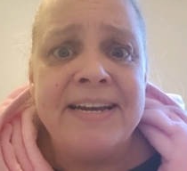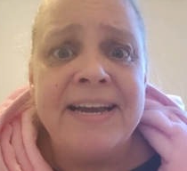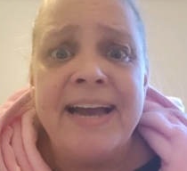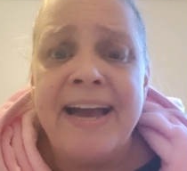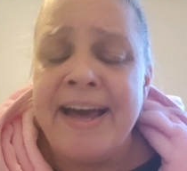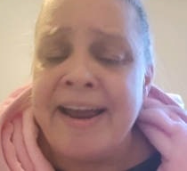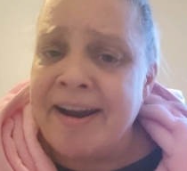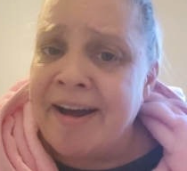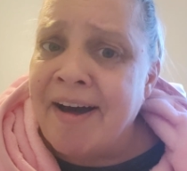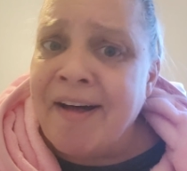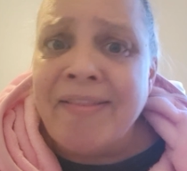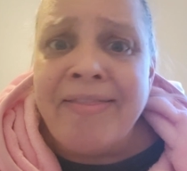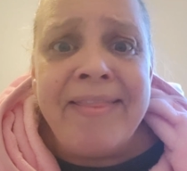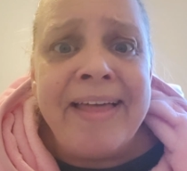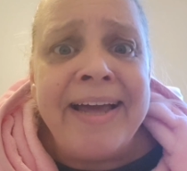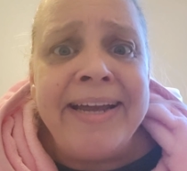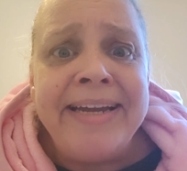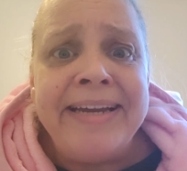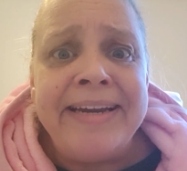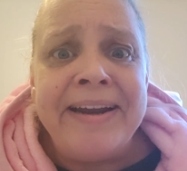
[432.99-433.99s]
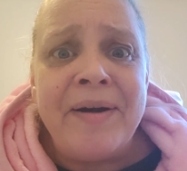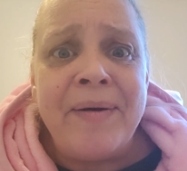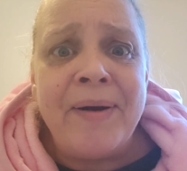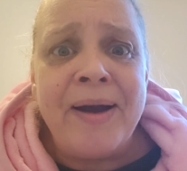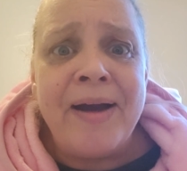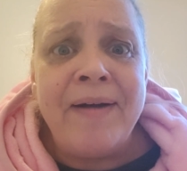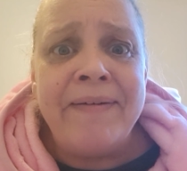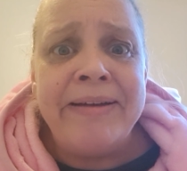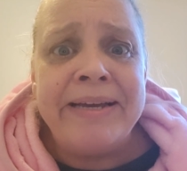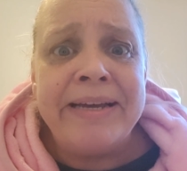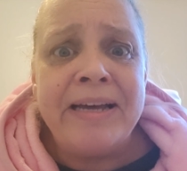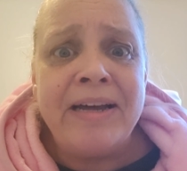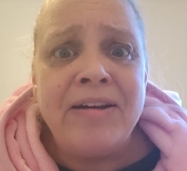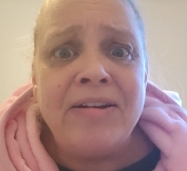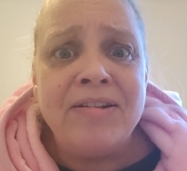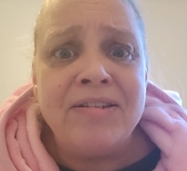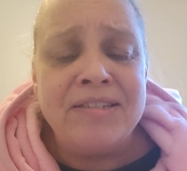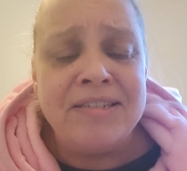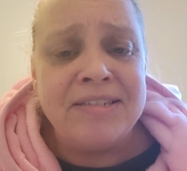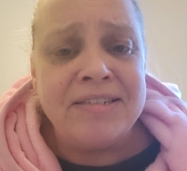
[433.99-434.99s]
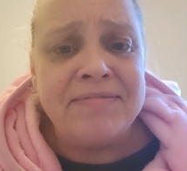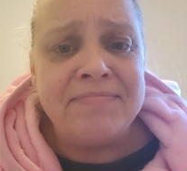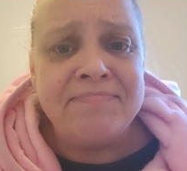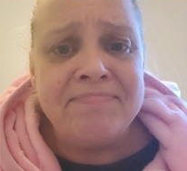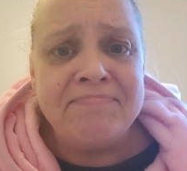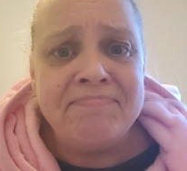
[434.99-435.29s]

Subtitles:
And I'll let you know how it goes.